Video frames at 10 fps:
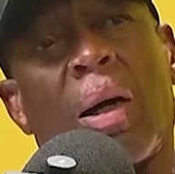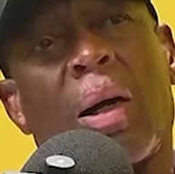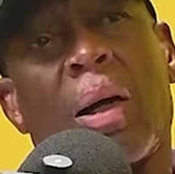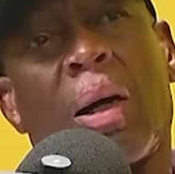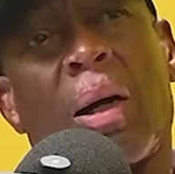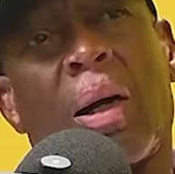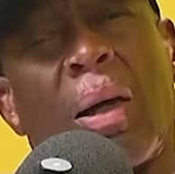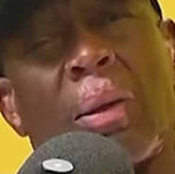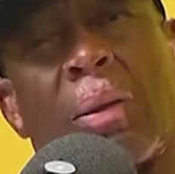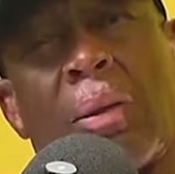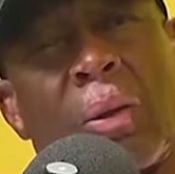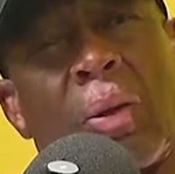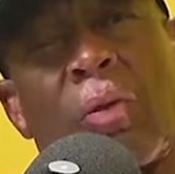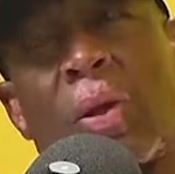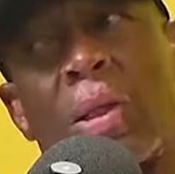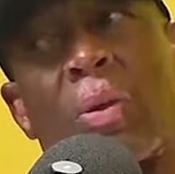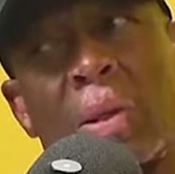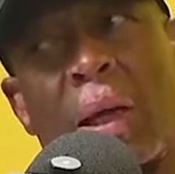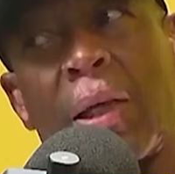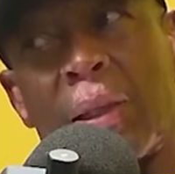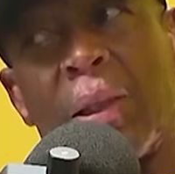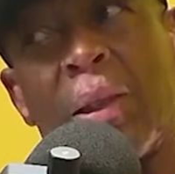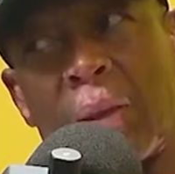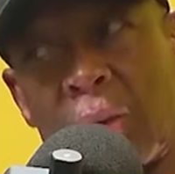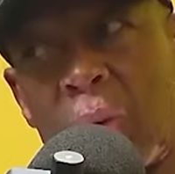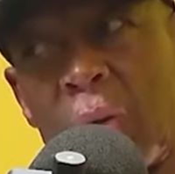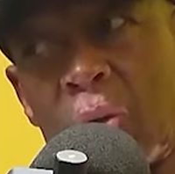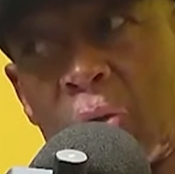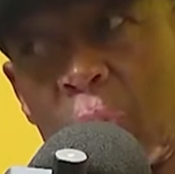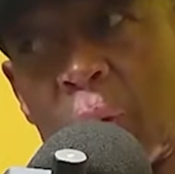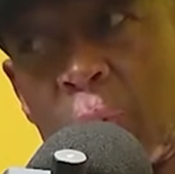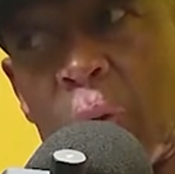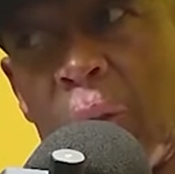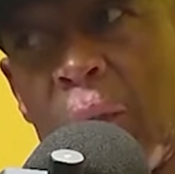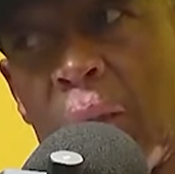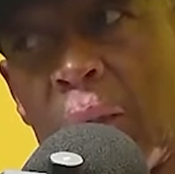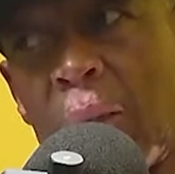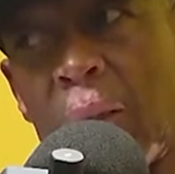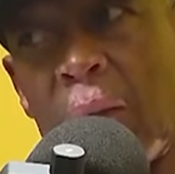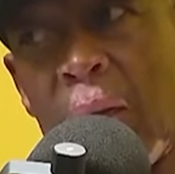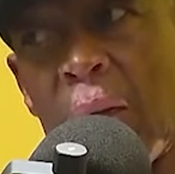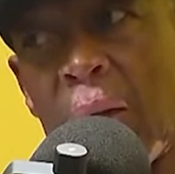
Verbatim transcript: Uh, uh, obviously, I was aging going yeah, to Super Sport. Ne? Yeah. Ne?